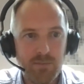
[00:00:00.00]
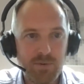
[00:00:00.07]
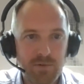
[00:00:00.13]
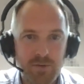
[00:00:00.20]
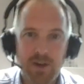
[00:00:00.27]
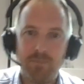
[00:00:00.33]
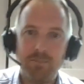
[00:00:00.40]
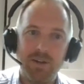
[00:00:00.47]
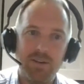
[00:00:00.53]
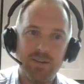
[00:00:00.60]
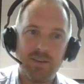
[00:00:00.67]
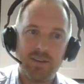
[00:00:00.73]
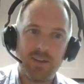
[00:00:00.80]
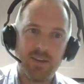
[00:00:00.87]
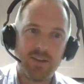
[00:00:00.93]
the number of
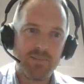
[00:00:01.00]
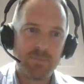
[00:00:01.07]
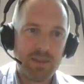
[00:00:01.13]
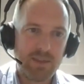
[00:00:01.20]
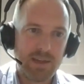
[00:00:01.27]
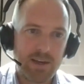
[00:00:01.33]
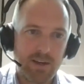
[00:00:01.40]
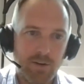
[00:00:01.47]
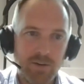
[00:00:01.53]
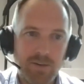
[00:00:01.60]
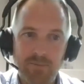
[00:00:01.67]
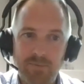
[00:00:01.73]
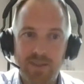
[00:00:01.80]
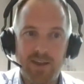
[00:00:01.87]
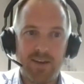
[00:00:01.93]
companies that they can spend that
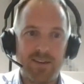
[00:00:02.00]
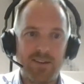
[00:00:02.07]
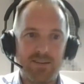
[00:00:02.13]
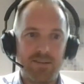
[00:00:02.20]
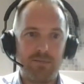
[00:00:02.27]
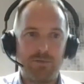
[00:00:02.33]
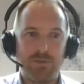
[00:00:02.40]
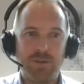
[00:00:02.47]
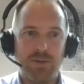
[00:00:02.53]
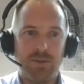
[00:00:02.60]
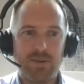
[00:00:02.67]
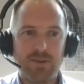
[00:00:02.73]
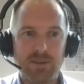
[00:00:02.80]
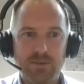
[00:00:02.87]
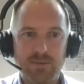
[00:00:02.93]
on has
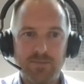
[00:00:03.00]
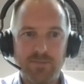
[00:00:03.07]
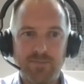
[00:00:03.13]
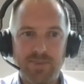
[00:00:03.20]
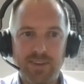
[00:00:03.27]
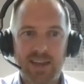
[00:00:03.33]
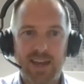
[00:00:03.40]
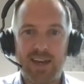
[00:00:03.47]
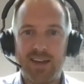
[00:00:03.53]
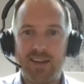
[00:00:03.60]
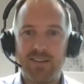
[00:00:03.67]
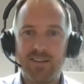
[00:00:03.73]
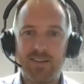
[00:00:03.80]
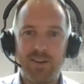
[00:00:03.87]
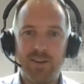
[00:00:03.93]
reduced.
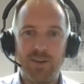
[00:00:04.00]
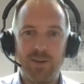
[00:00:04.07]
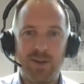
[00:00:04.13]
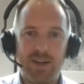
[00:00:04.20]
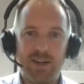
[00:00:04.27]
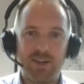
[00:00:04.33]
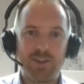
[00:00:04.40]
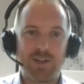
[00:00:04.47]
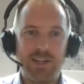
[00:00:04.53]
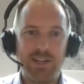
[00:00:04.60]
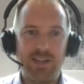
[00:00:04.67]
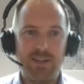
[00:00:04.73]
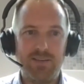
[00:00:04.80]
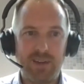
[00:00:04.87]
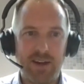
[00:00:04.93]
And so
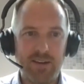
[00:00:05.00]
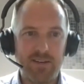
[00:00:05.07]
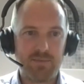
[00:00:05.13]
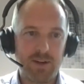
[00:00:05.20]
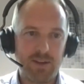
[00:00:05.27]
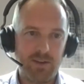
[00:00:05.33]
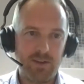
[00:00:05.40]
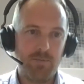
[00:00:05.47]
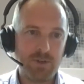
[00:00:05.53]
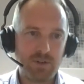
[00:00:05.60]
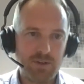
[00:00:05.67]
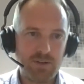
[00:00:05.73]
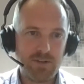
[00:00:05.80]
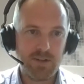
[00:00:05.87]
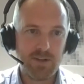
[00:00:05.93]
actually that's where the
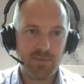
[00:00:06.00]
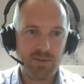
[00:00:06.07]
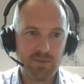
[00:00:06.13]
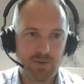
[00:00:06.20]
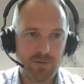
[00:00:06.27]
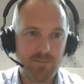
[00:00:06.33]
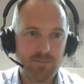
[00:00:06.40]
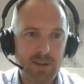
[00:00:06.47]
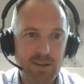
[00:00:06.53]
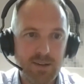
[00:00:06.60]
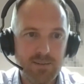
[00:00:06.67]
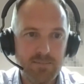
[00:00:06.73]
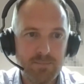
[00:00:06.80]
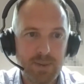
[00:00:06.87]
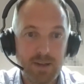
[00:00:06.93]
opportunity comes from,
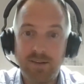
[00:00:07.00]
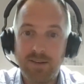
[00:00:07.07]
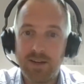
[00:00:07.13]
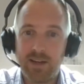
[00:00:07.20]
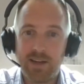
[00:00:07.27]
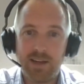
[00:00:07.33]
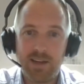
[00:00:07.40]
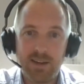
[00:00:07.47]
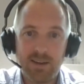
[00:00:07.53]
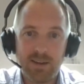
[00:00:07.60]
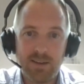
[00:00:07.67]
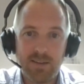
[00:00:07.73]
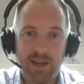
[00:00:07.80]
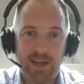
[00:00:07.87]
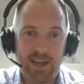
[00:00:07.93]
is basically
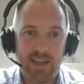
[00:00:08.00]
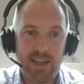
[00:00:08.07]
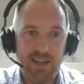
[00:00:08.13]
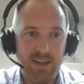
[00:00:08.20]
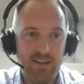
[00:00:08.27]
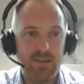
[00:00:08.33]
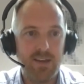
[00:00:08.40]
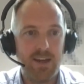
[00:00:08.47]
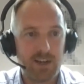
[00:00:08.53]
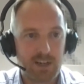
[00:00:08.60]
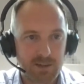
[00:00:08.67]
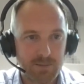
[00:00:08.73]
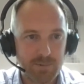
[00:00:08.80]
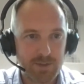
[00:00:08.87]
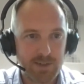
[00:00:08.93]
that easing
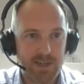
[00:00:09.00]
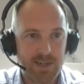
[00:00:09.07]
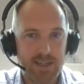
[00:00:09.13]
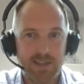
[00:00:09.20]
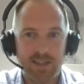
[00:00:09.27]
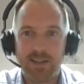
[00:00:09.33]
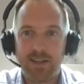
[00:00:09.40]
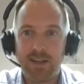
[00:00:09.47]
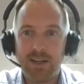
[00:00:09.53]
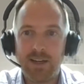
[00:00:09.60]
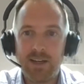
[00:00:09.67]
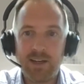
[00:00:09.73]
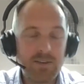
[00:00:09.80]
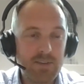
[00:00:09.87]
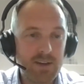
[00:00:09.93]
up. And
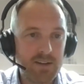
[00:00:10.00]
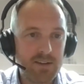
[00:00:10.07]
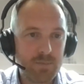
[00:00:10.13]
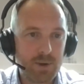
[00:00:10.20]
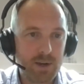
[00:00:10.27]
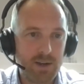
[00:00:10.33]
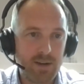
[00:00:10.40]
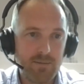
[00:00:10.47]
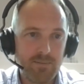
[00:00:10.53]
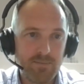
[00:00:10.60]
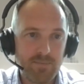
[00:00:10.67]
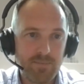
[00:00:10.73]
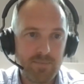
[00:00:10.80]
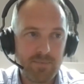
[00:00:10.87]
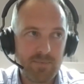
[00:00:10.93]
that's
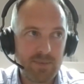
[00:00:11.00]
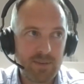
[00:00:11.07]
when